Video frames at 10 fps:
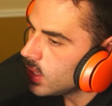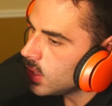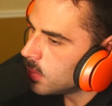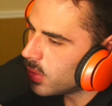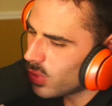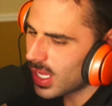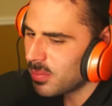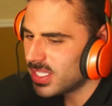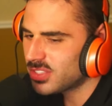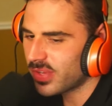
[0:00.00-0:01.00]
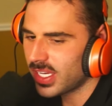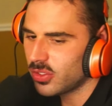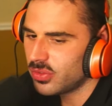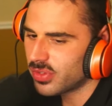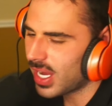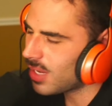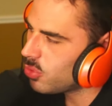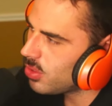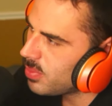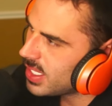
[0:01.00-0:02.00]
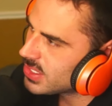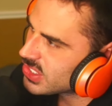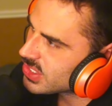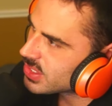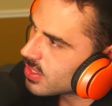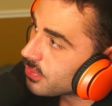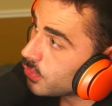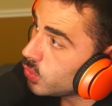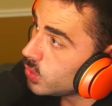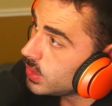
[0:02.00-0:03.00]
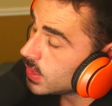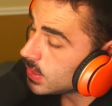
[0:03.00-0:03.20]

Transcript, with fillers: But will I miss Vancouver? I will miss the food.